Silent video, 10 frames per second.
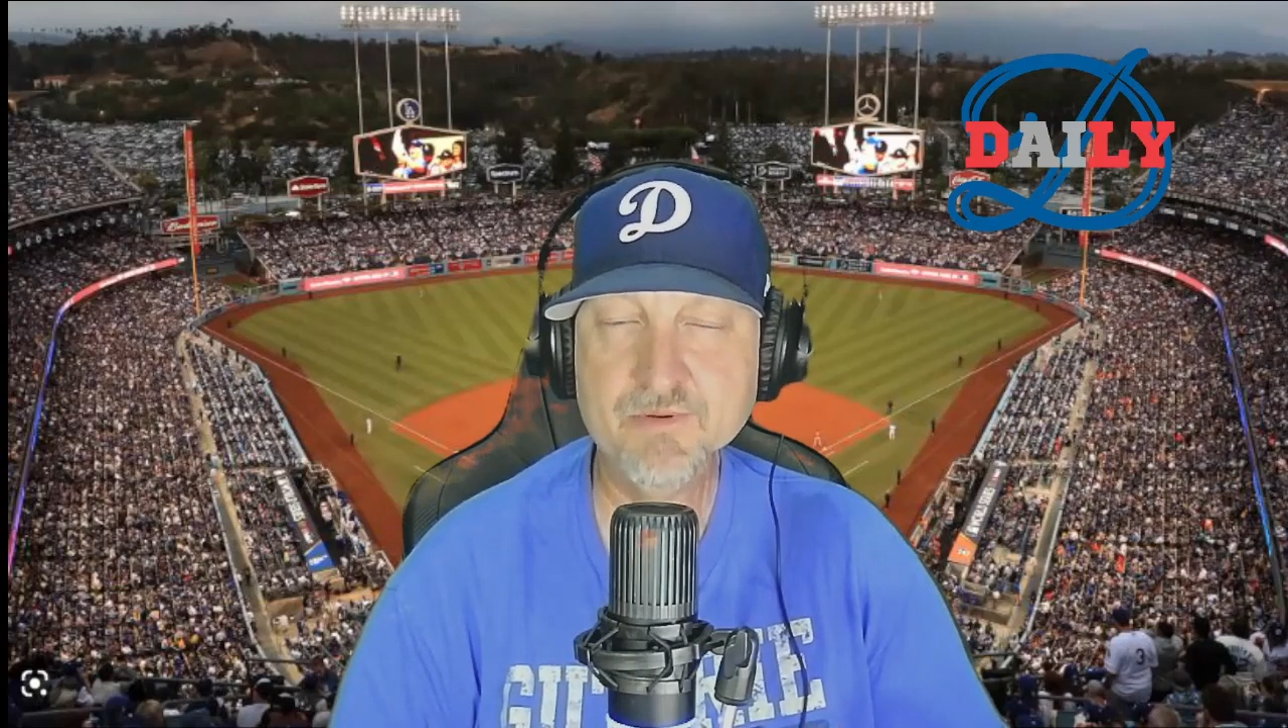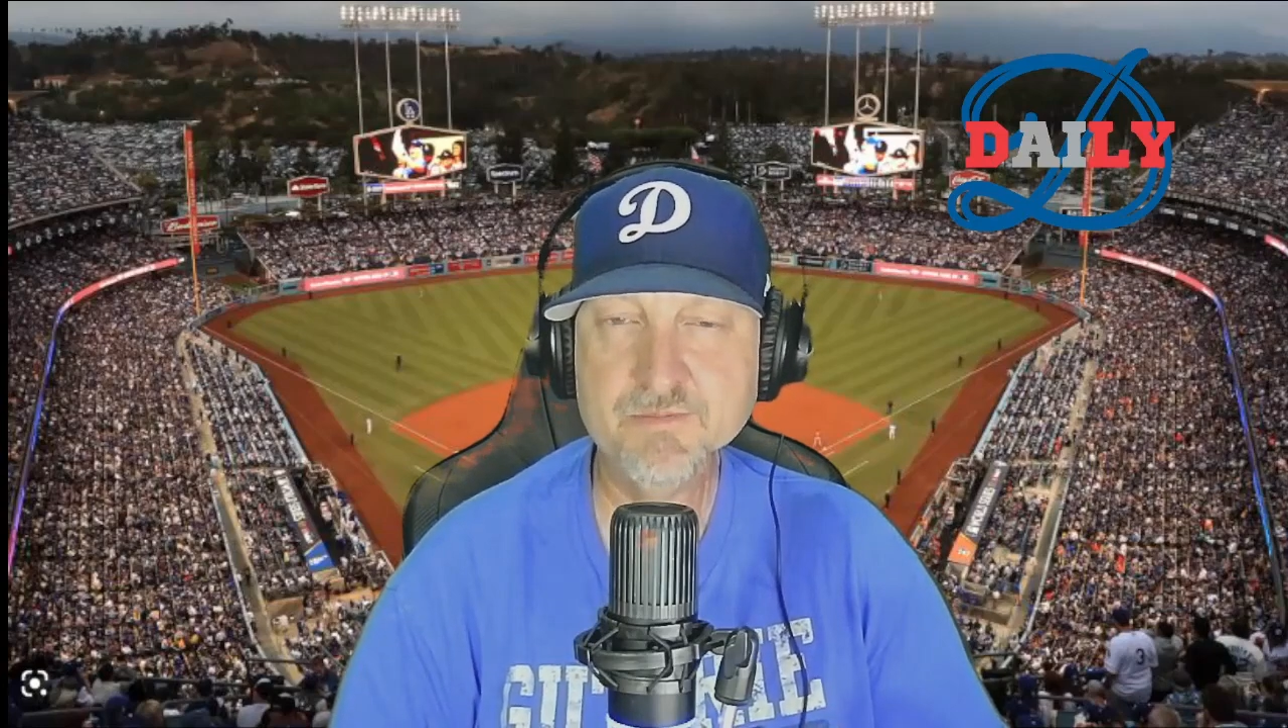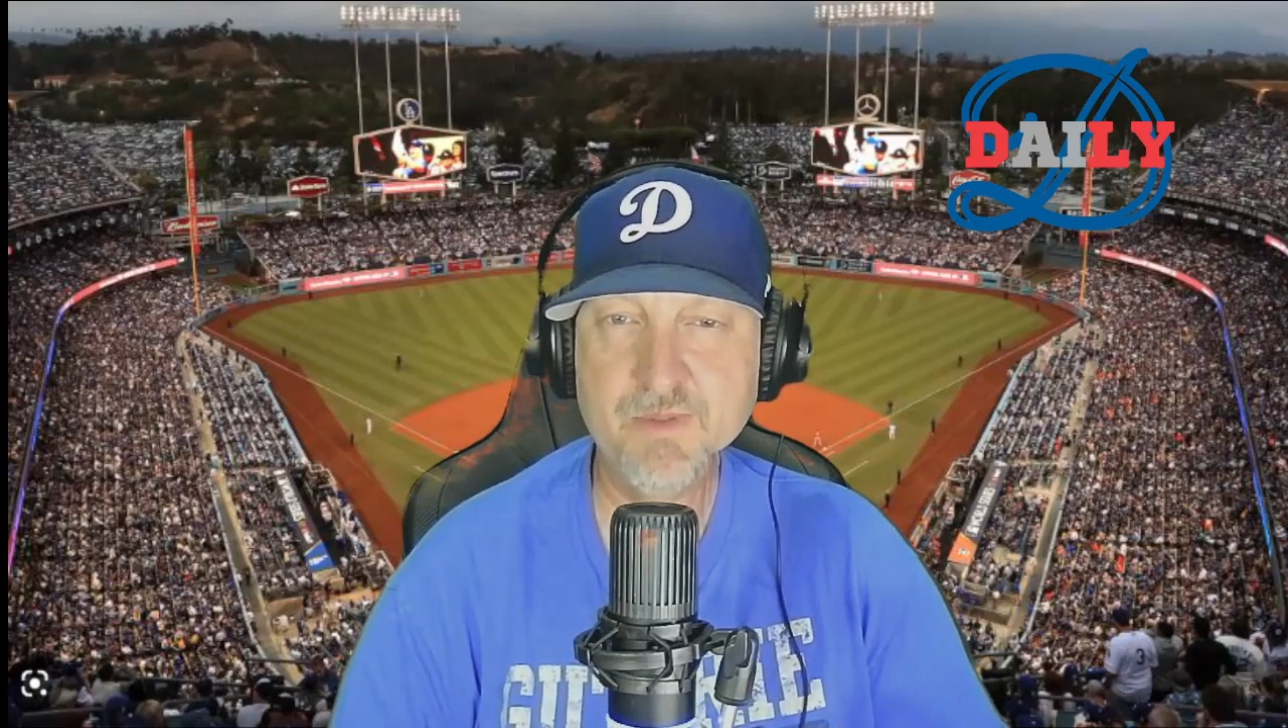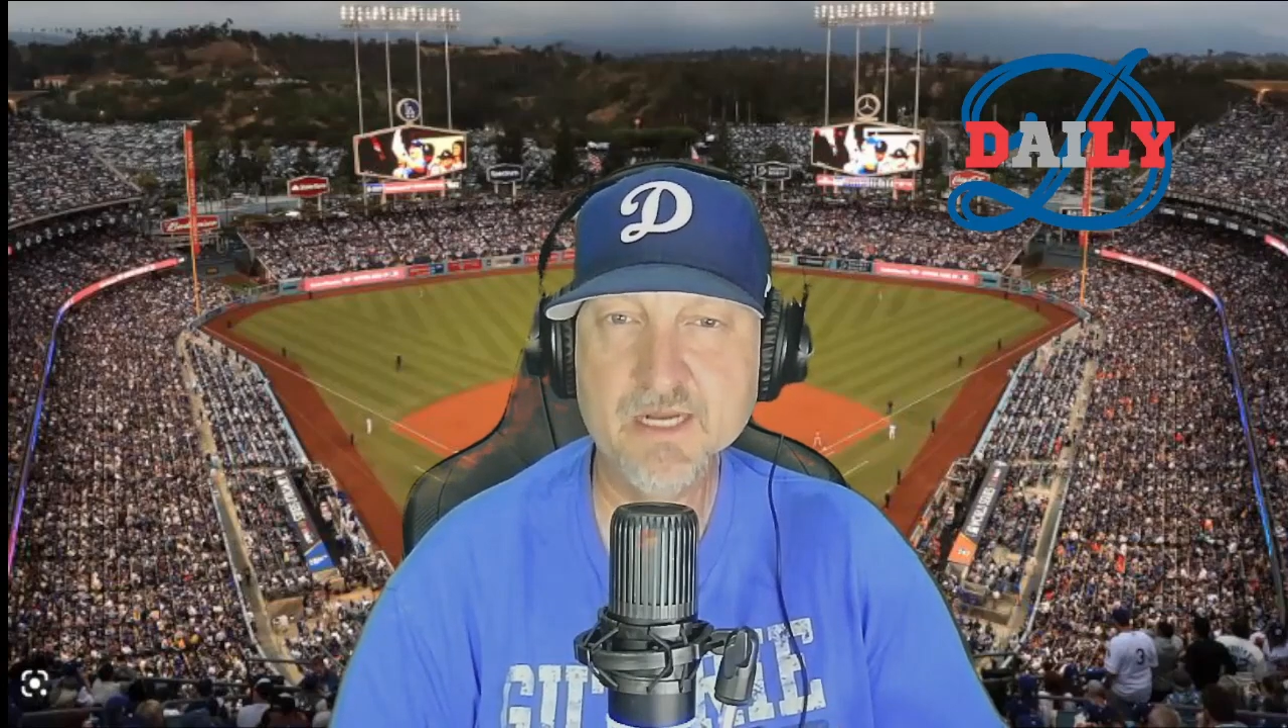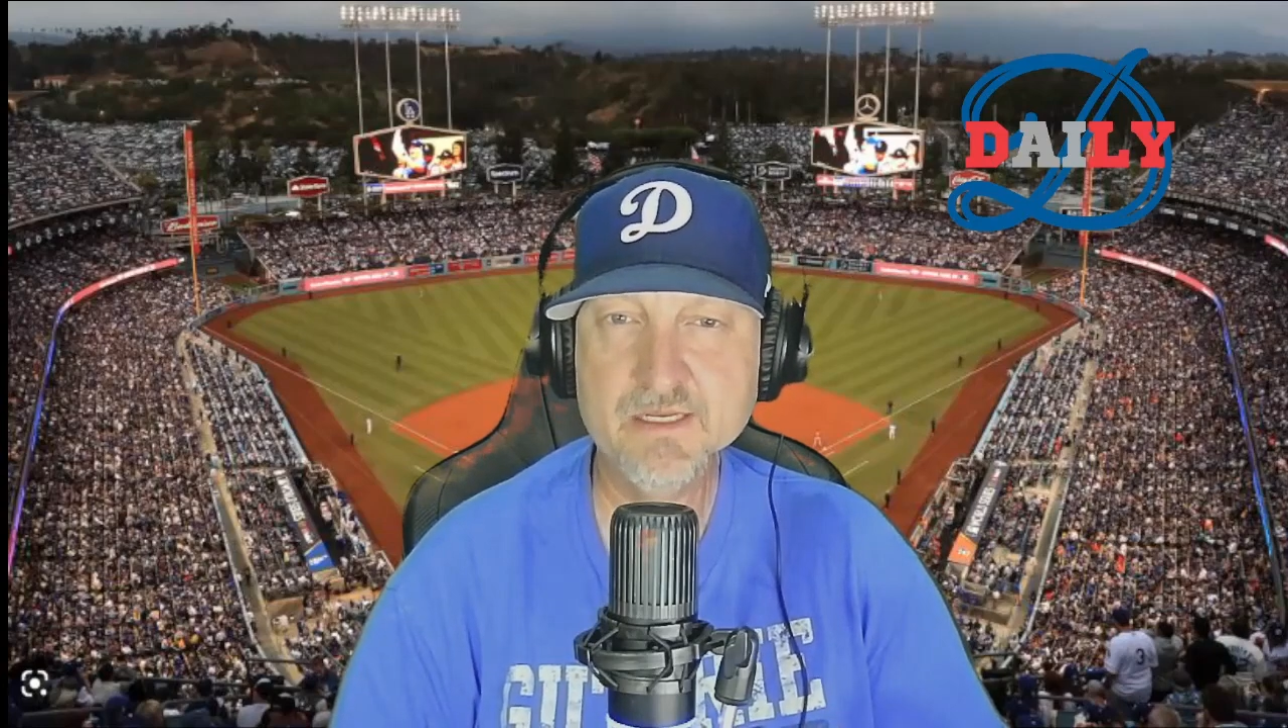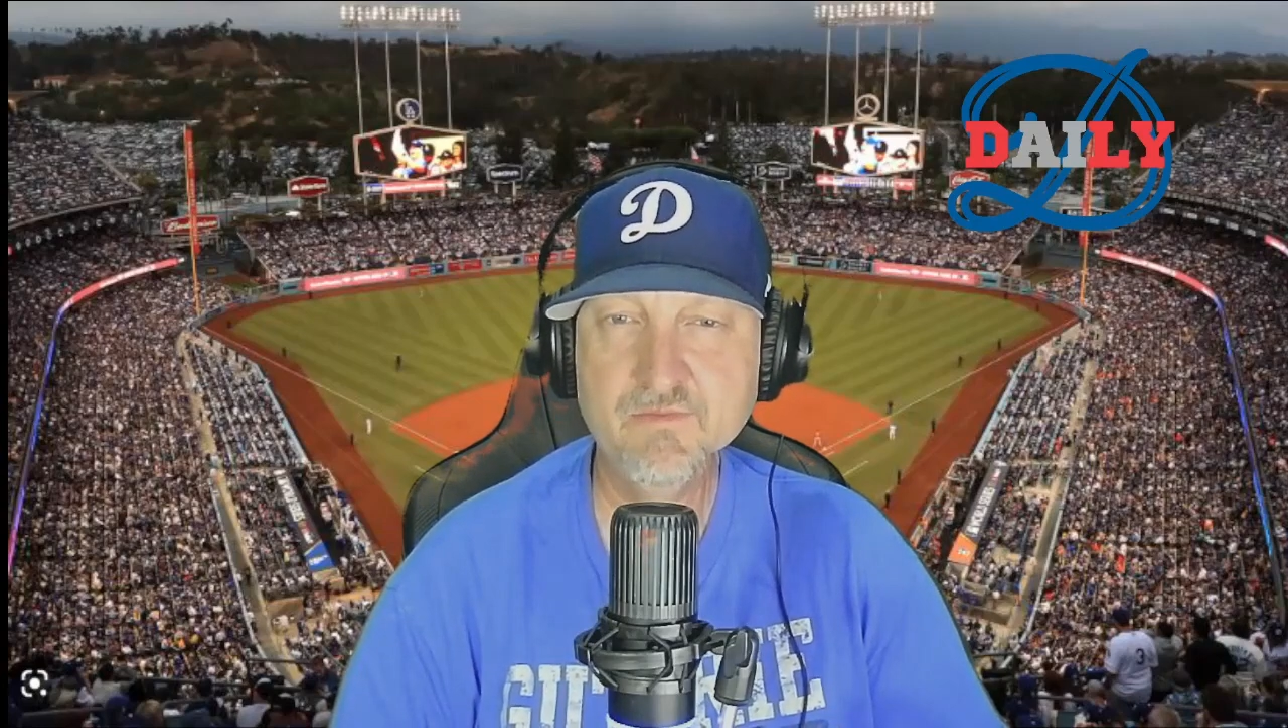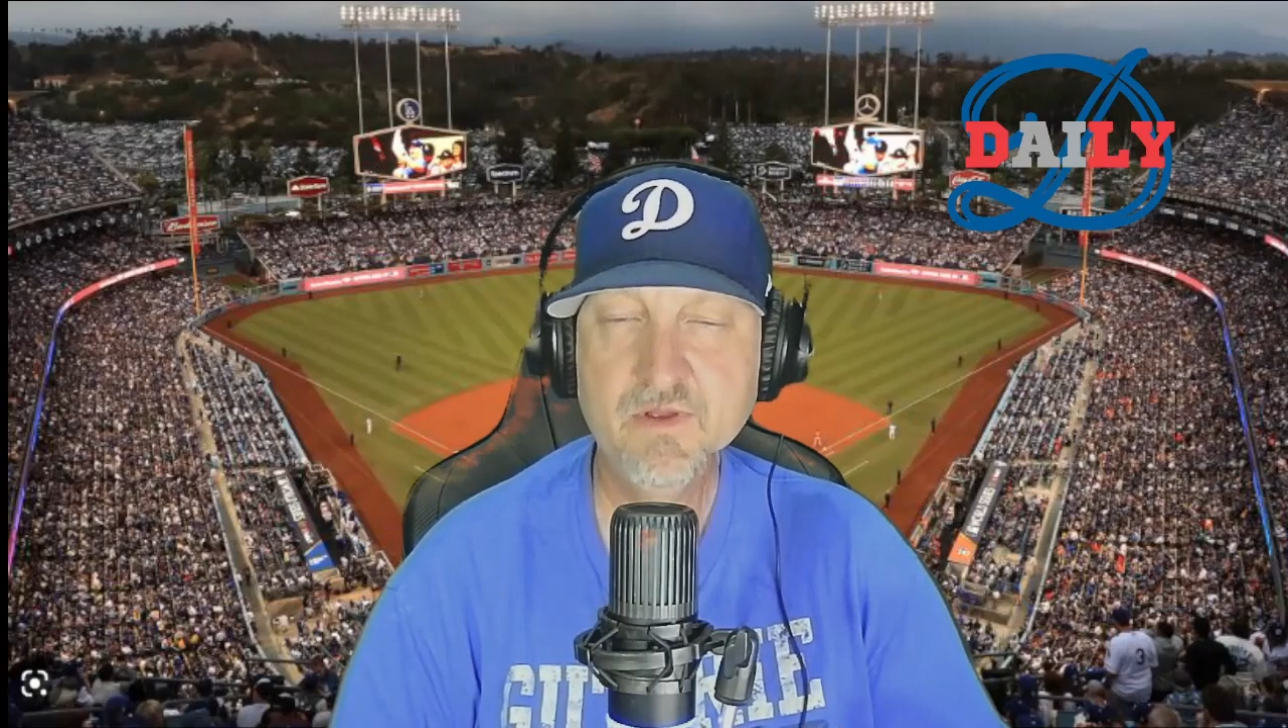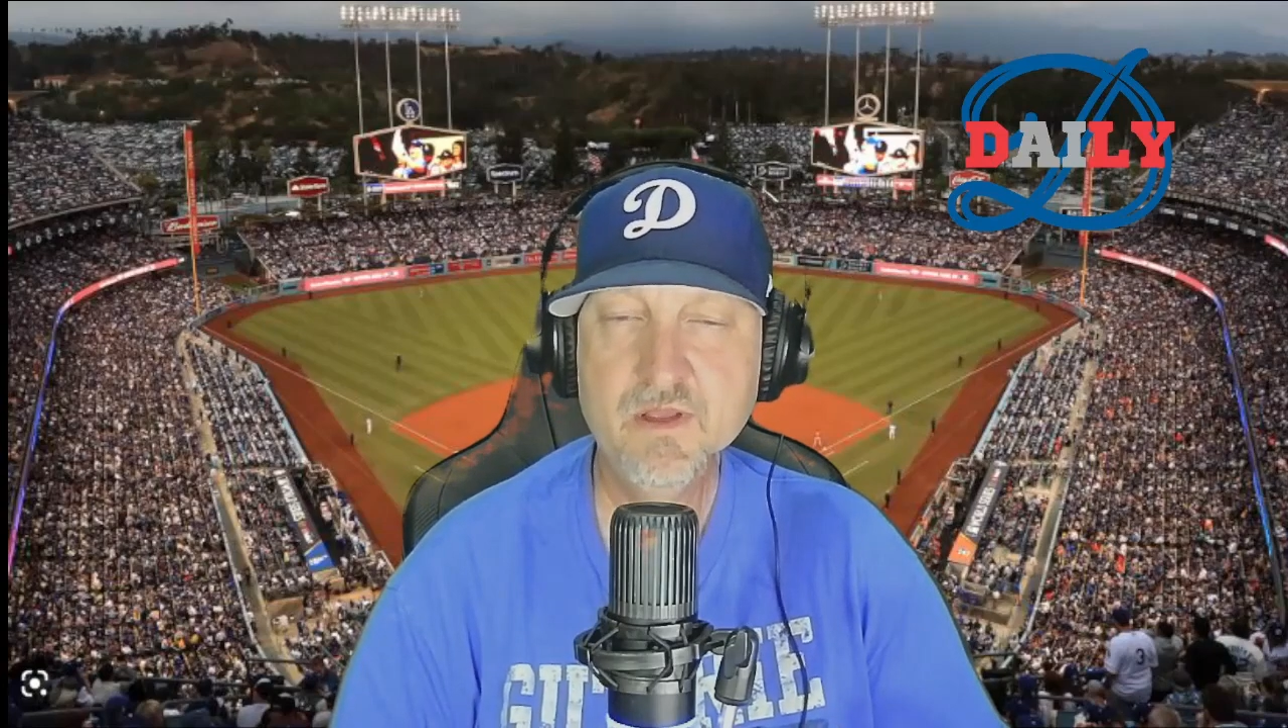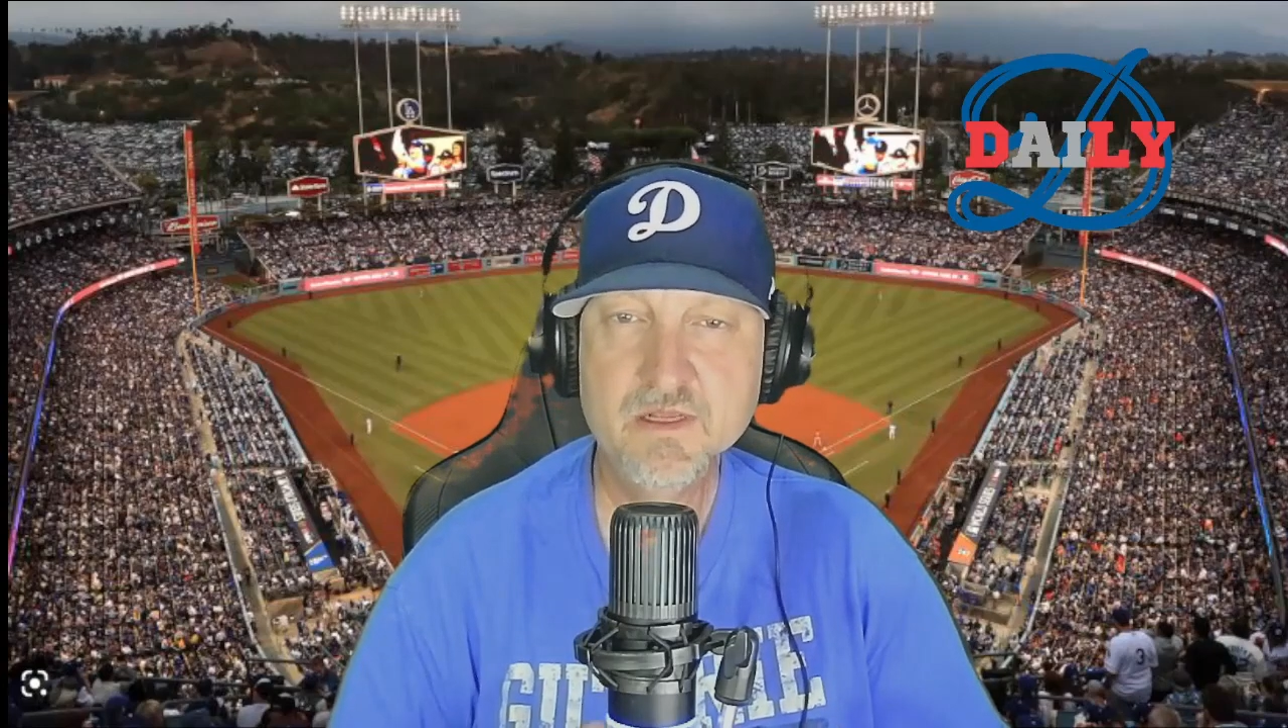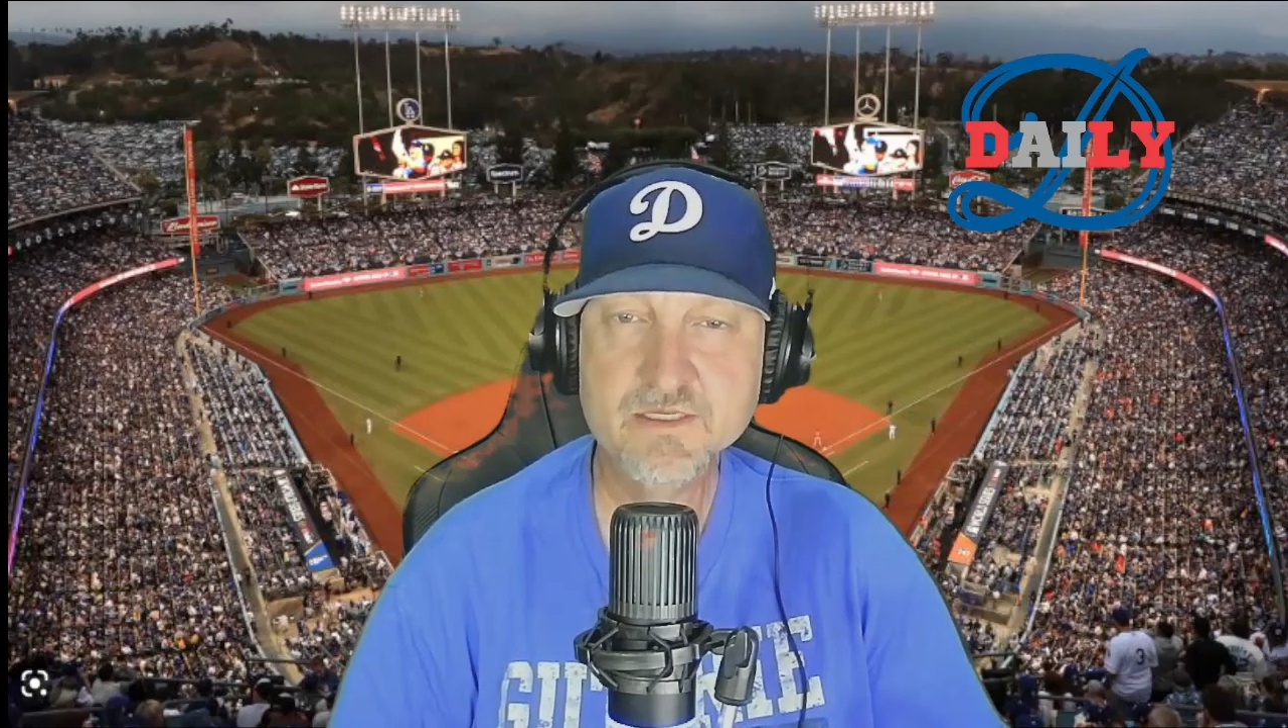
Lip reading: perspective?